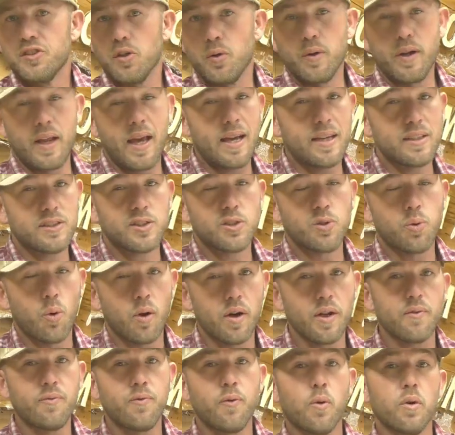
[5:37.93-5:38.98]
So it has
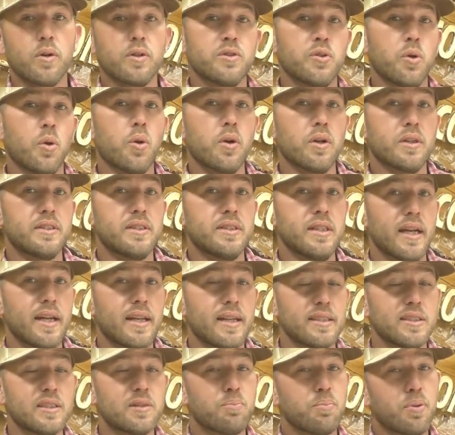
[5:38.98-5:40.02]
twenty-four torque
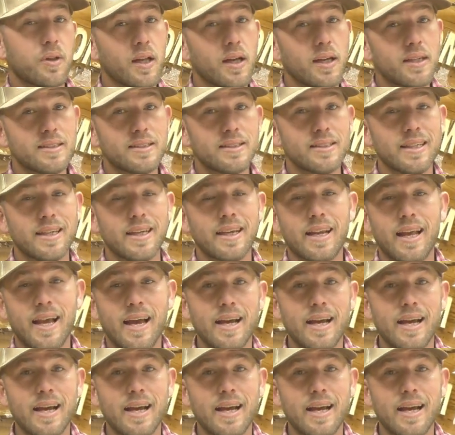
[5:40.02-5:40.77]
settings, plus it